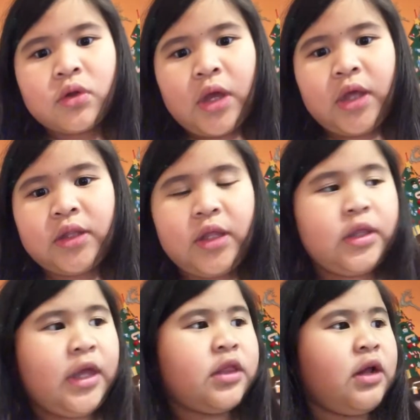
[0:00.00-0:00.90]
And then
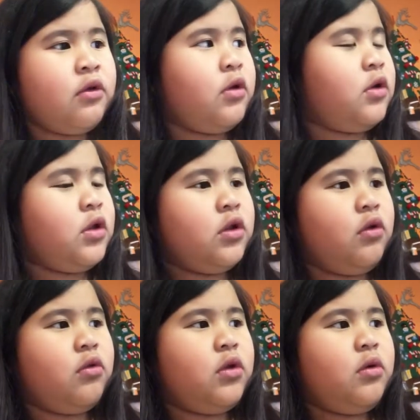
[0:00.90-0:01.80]
that's how you can
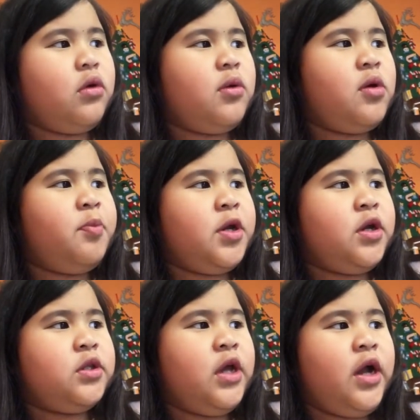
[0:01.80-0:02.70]
use epic
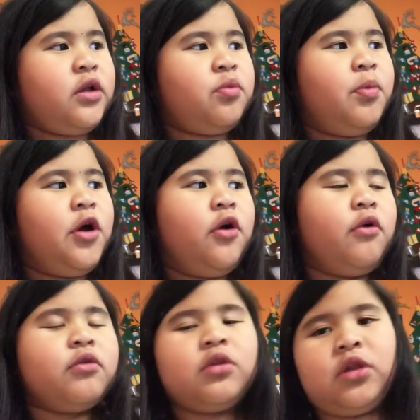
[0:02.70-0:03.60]
attacks, but
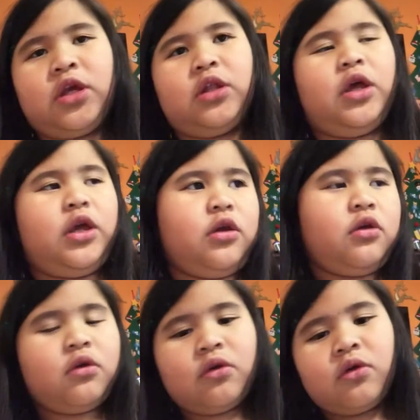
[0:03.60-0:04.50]
only like
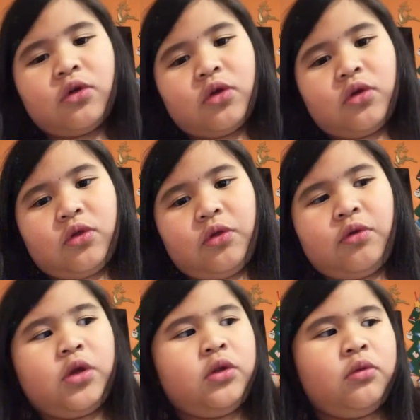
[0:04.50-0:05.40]
you
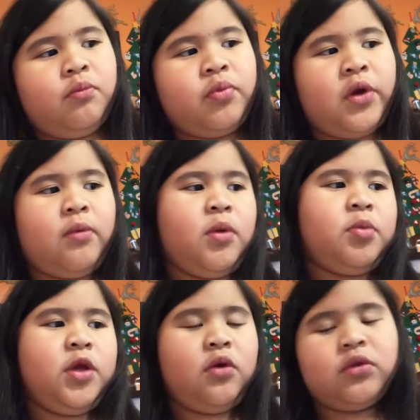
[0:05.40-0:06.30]
can
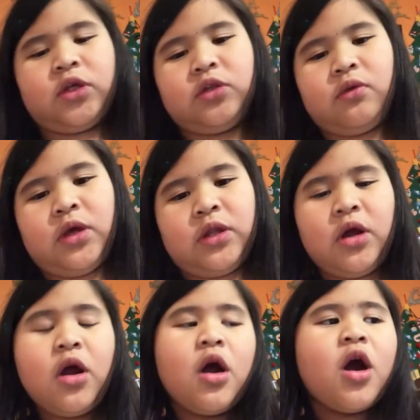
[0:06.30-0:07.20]
probably only do it in
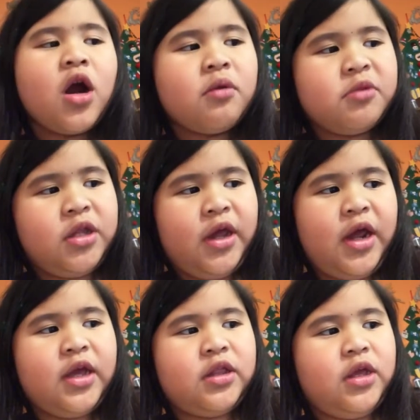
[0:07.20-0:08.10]
Harmony
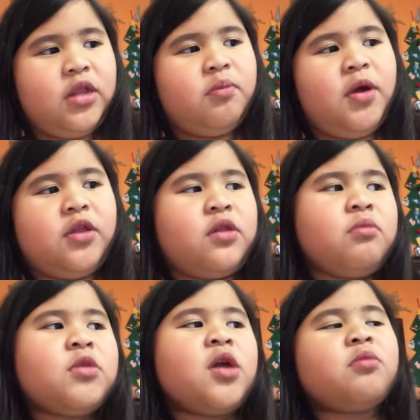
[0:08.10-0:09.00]
Island, but
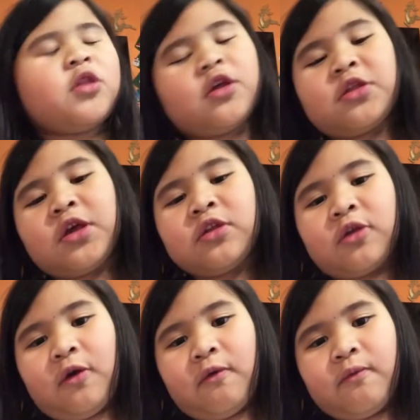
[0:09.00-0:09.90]
sometimes they say
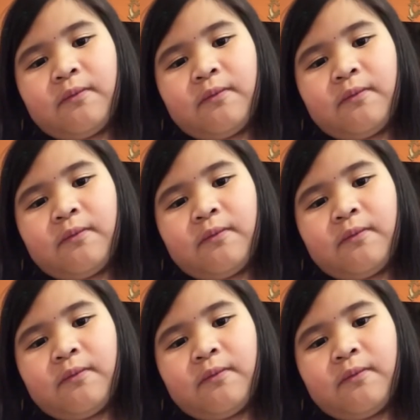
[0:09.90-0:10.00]
so.